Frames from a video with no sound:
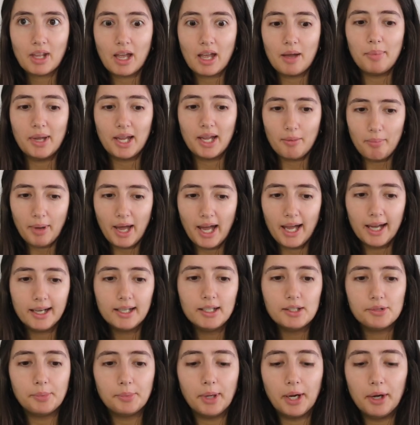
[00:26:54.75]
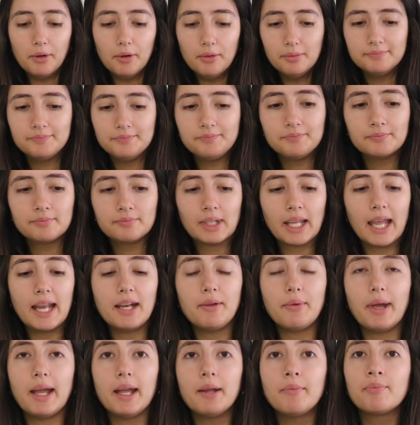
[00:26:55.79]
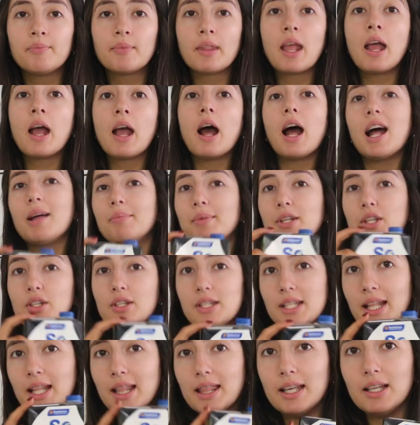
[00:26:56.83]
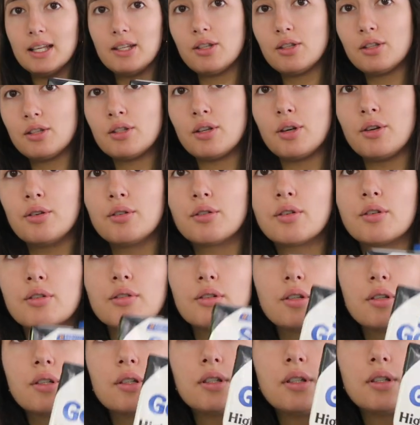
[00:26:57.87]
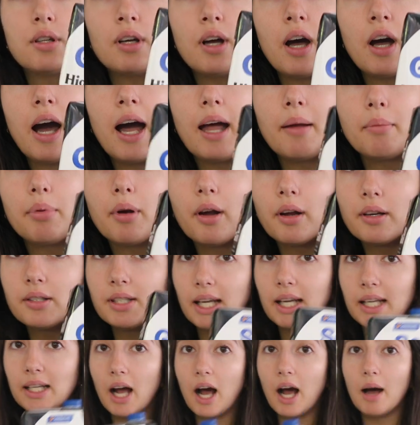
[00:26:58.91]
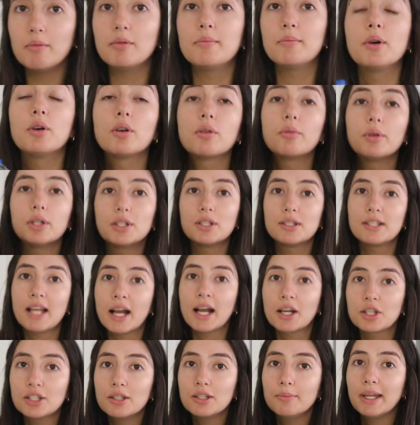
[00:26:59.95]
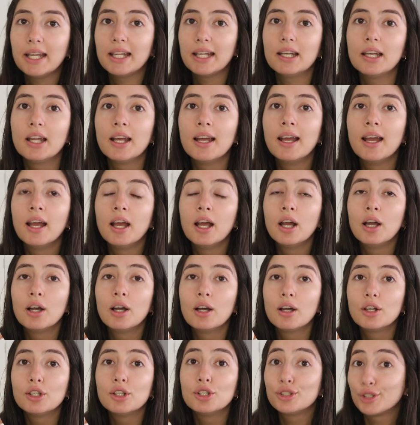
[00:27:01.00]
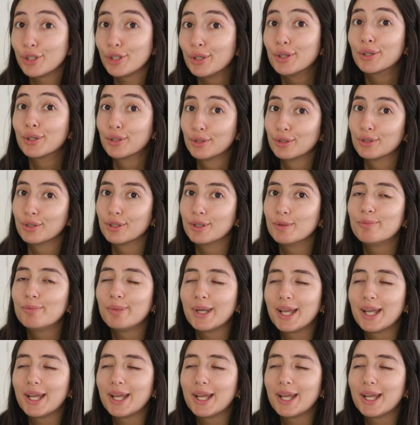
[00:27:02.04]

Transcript: a bigger pack as well anyway I've been using this So Good high protein almond milk, which has actually been so good